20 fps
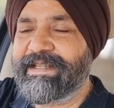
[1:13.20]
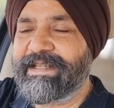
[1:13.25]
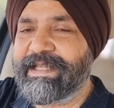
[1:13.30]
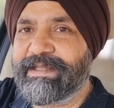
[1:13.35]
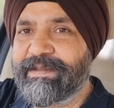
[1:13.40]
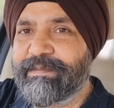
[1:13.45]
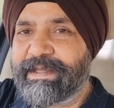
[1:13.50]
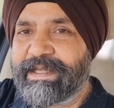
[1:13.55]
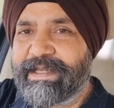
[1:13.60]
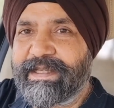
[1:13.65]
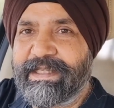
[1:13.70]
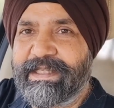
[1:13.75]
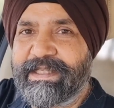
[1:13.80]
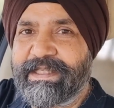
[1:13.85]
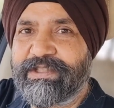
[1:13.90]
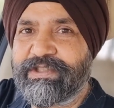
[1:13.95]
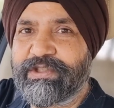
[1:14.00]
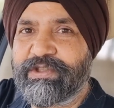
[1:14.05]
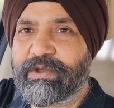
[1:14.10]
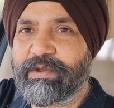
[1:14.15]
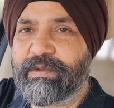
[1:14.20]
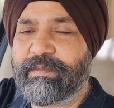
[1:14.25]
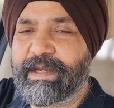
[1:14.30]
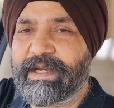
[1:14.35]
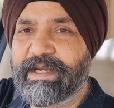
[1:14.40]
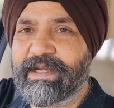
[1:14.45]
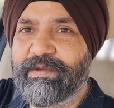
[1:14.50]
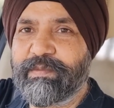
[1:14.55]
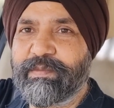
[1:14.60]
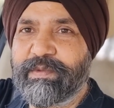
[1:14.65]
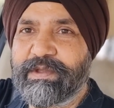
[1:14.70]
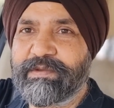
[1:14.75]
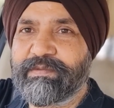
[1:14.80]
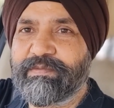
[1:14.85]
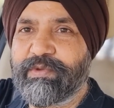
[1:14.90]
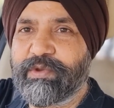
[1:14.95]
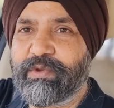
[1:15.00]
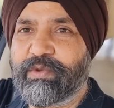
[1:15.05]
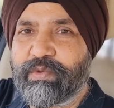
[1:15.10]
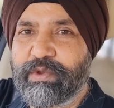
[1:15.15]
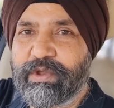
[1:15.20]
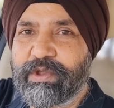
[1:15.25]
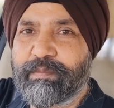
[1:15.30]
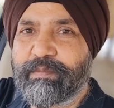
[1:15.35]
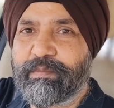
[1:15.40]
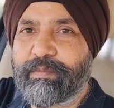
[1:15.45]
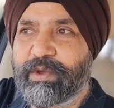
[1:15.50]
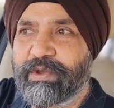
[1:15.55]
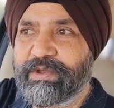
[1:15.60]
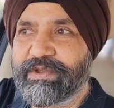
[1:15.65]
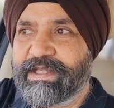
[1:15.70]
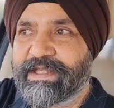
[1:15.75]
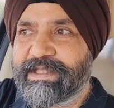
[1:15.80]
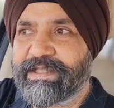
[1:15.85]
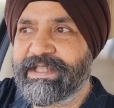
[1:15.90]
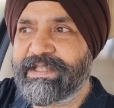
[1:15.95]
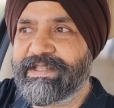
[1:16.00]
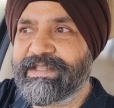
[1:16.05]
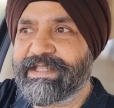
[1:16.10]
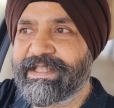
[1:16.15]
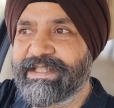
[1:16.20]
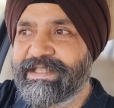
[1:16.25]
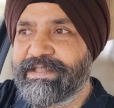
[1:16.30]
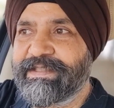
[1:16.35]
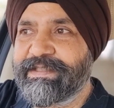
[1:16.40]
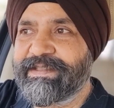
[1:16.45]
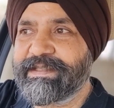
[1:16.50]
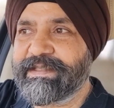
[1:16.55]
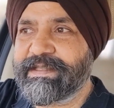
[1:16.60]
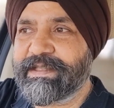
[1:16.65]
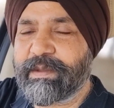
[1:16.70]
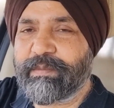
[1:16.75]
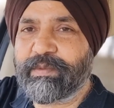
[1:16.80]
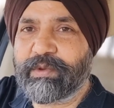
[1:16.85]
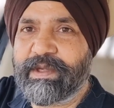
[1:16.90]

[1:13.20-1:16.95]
let me ease your mind with a few important details. Number